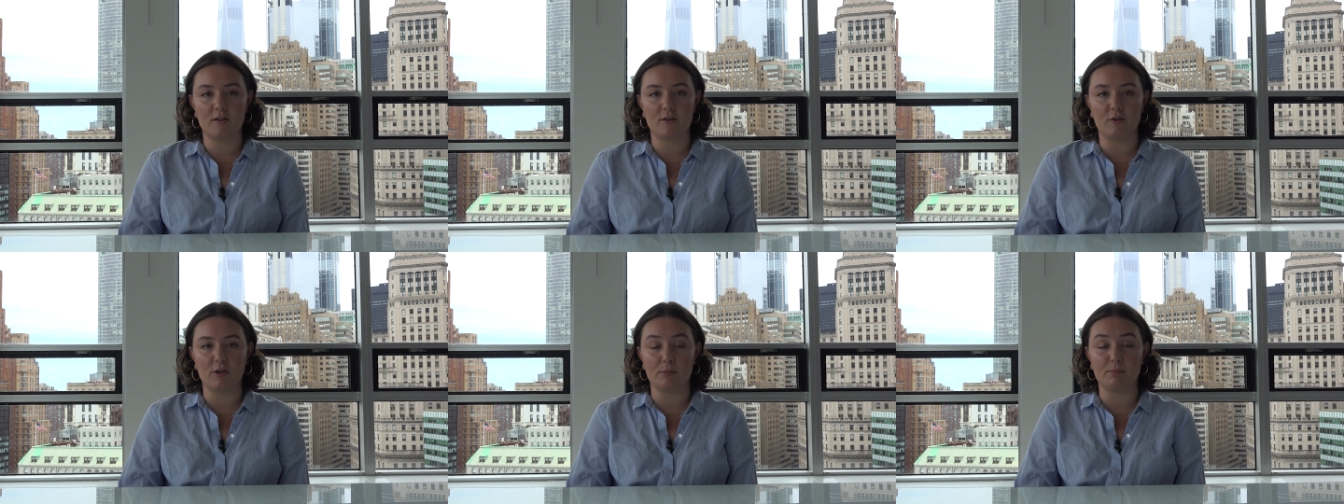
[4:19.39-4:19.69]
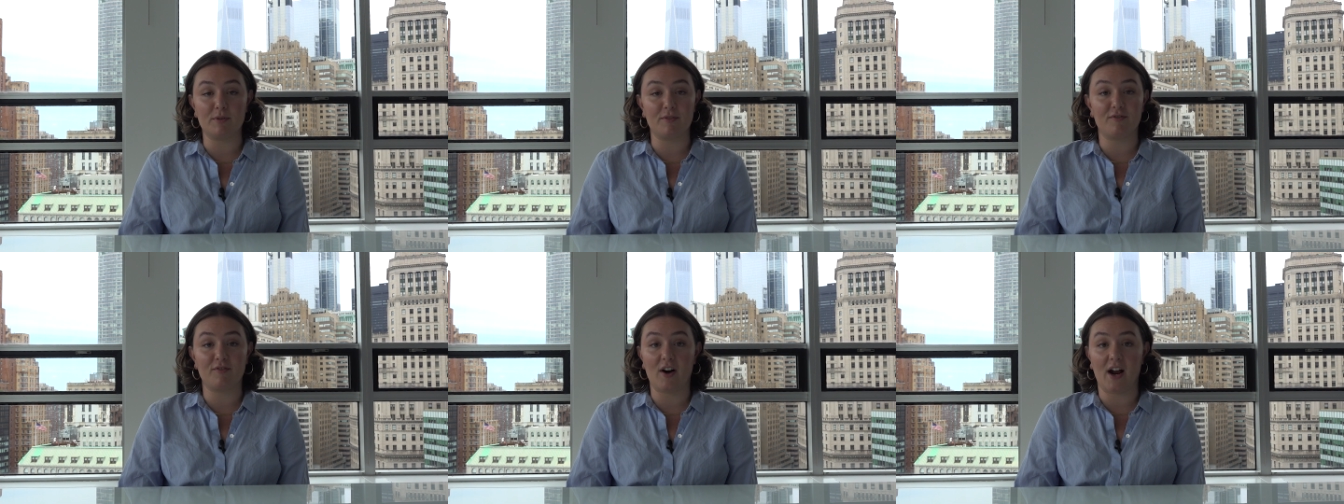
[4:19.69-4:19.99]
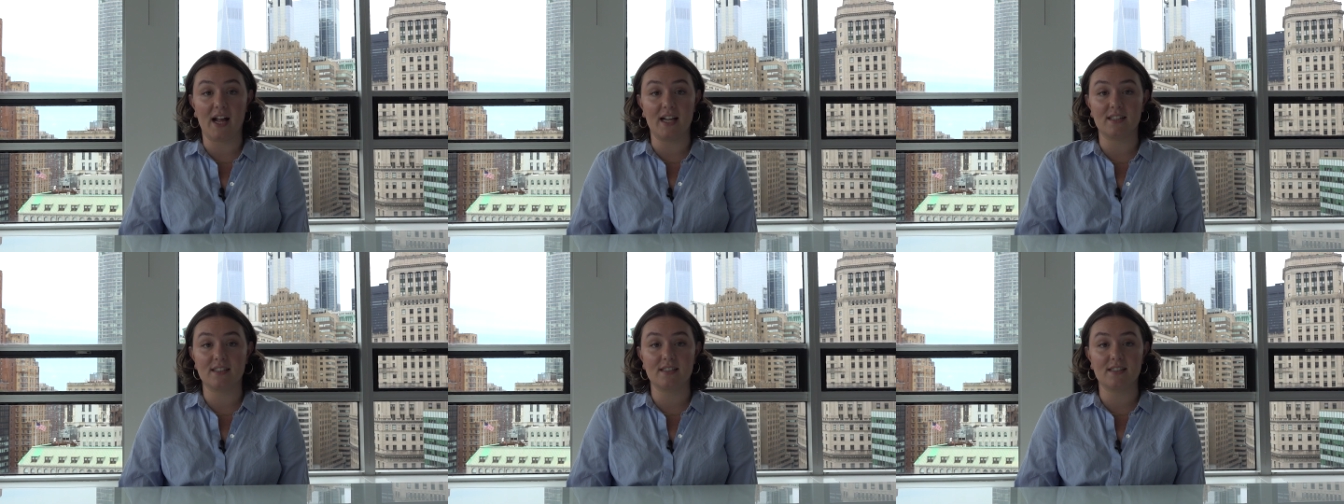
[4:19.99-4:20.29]
group of
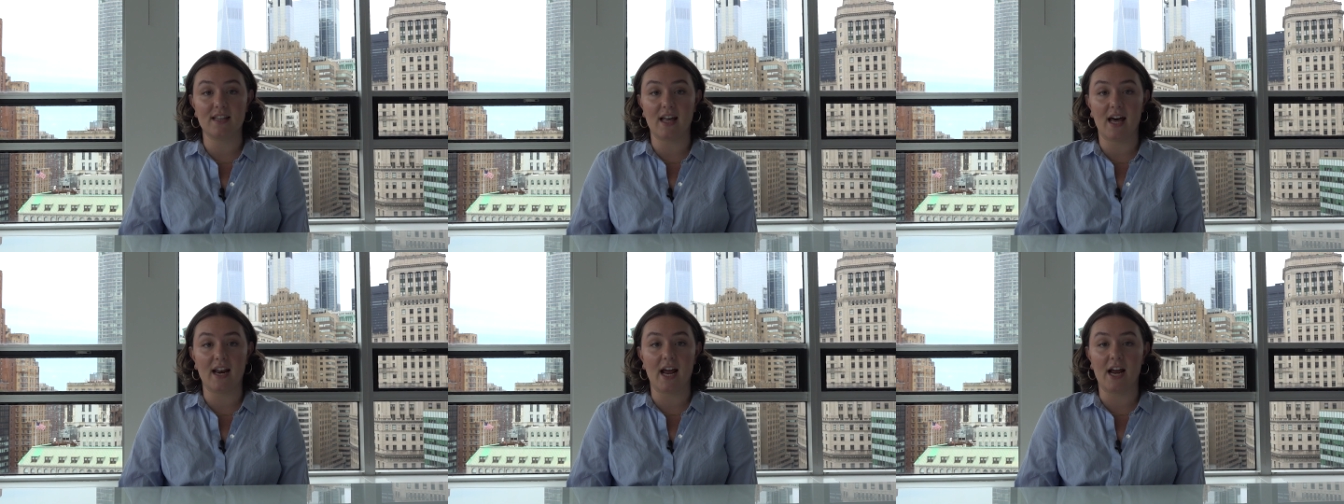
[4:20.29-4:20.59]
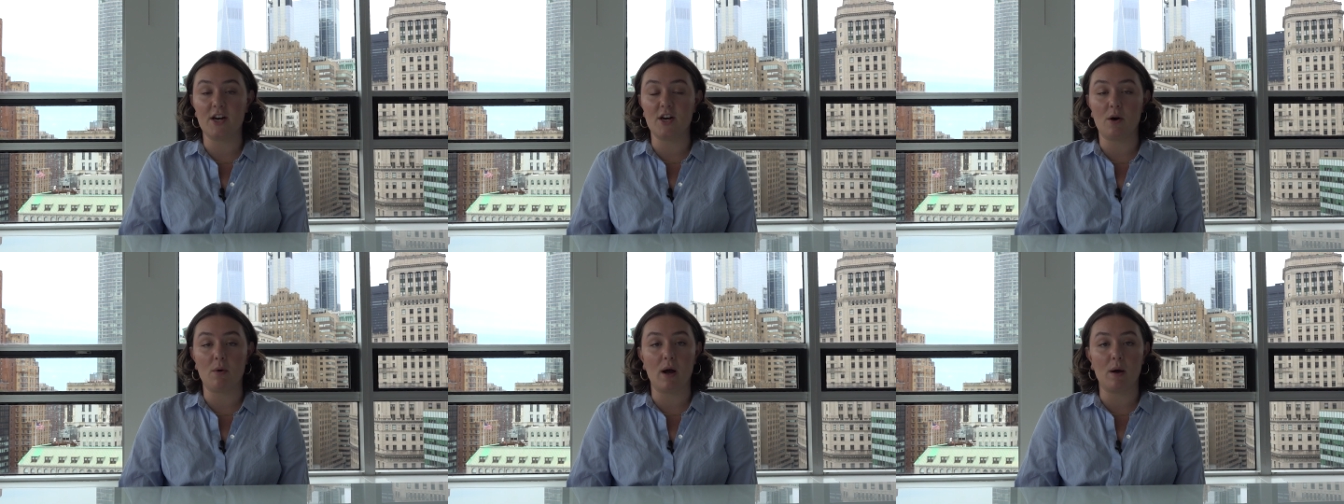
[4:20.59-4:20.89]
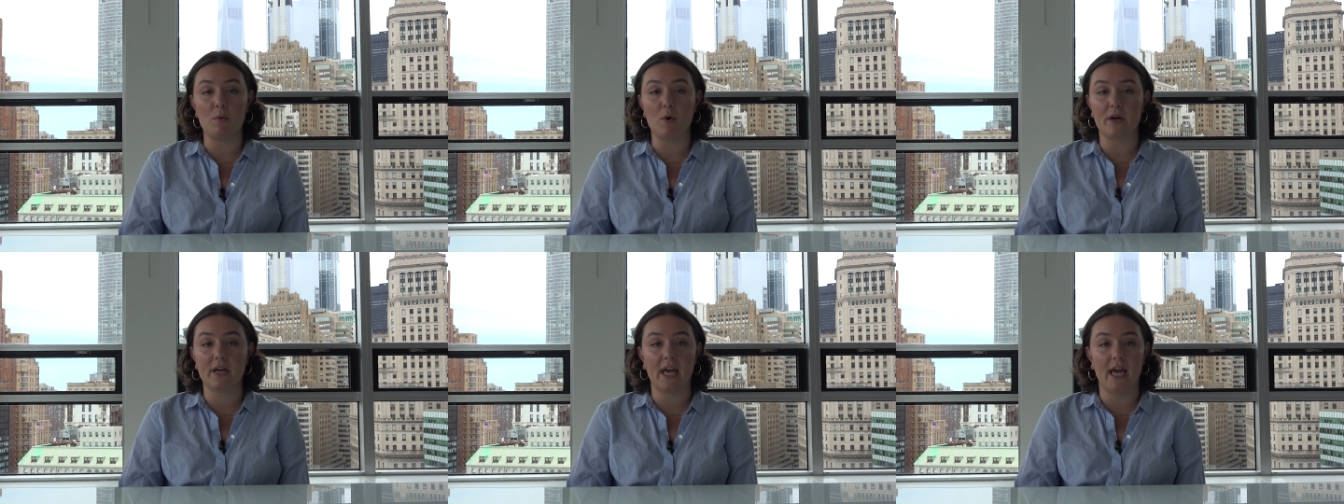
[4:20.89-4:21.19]
friends that I know I
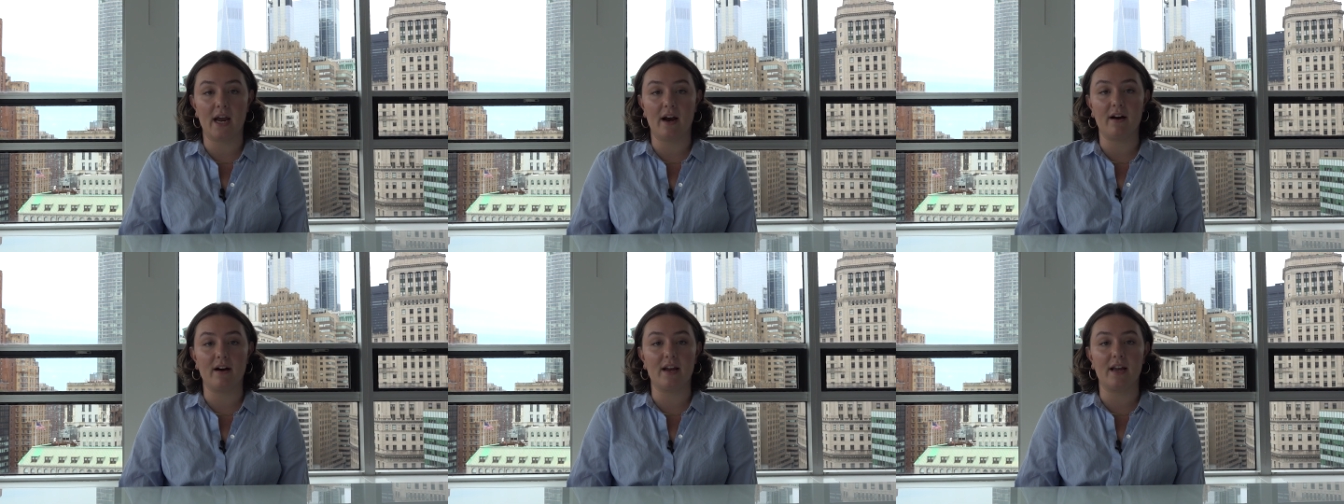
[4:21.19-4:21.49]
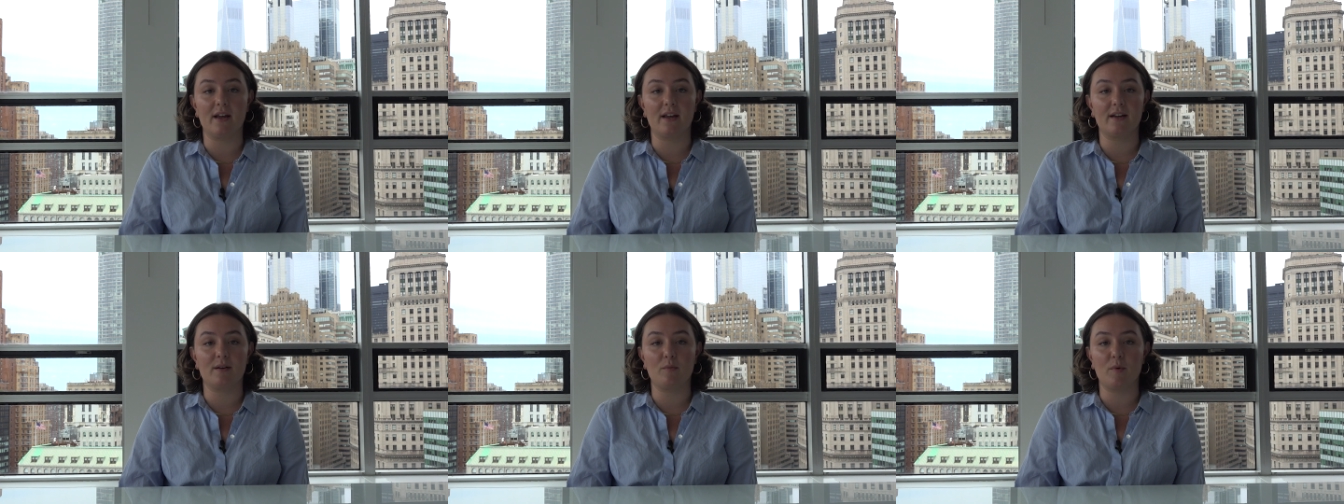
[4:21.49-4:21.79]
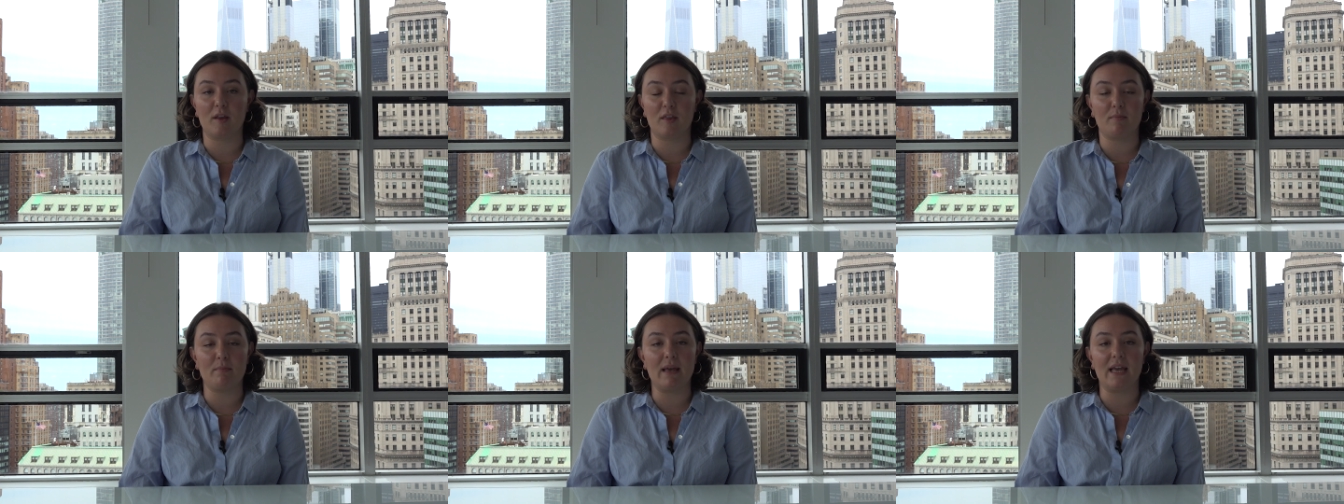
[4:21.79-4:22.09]
will carry
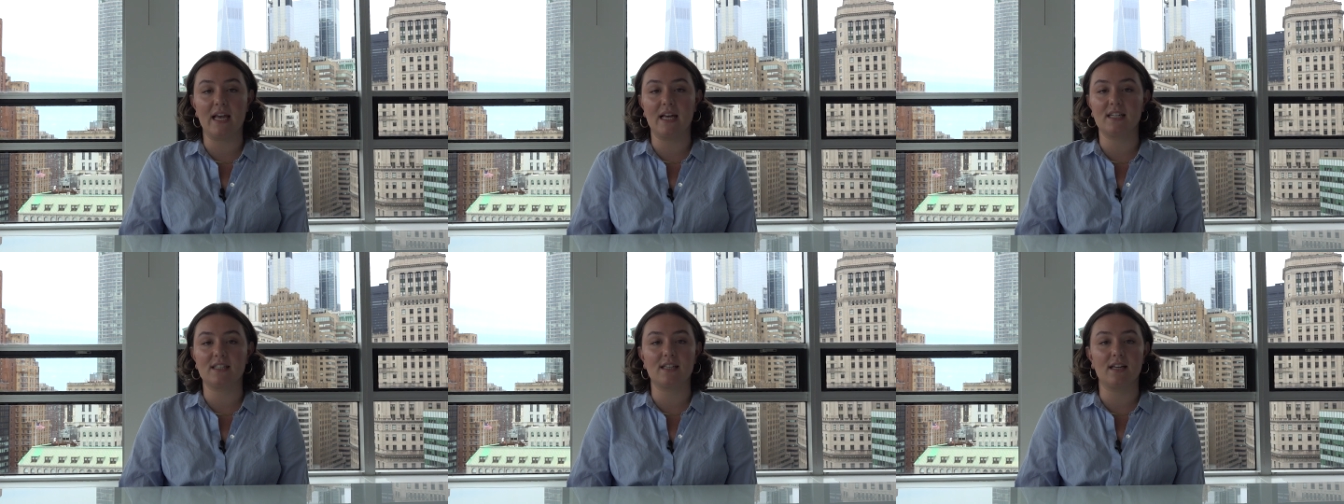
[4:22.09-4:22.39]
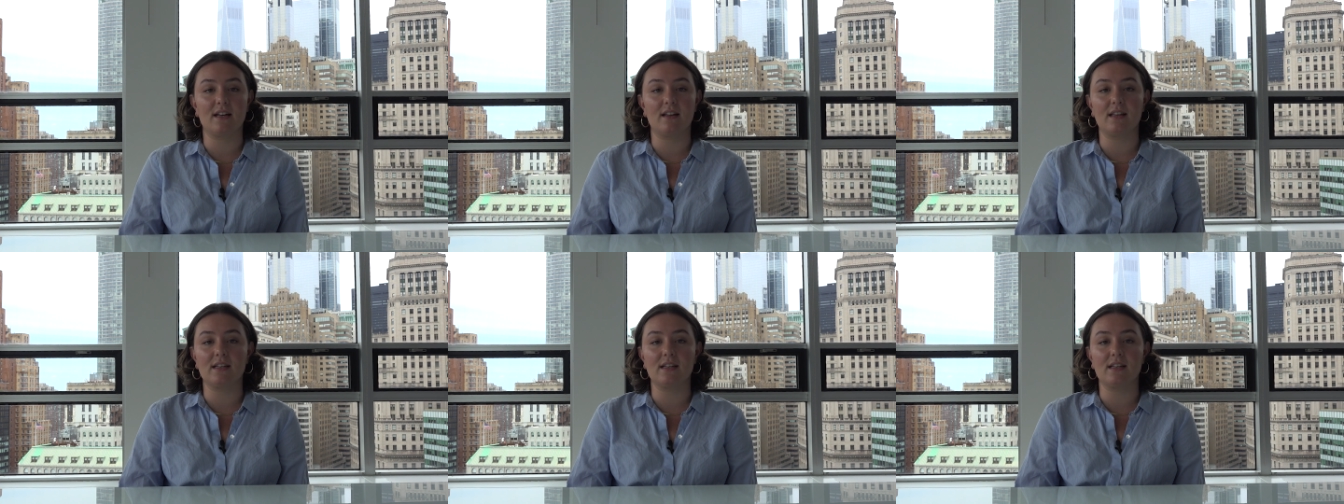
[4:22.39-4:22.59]
with me into